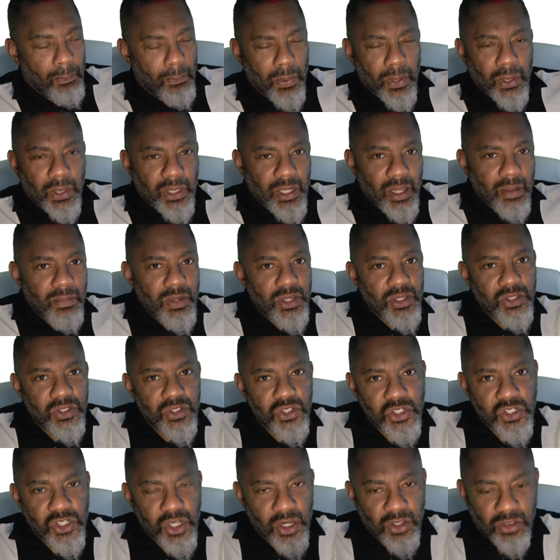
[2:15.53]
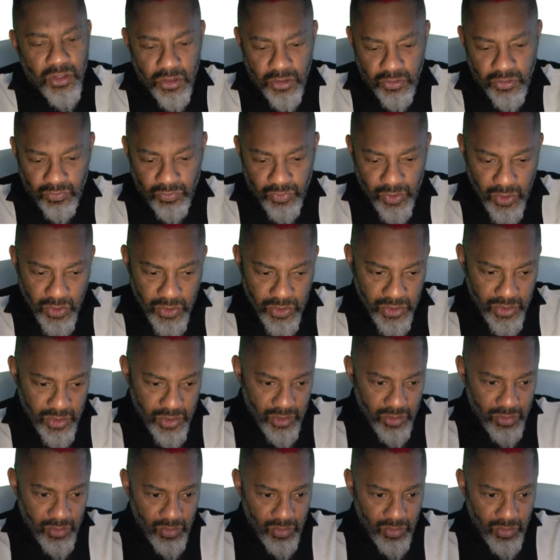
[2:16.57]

but let me share this first.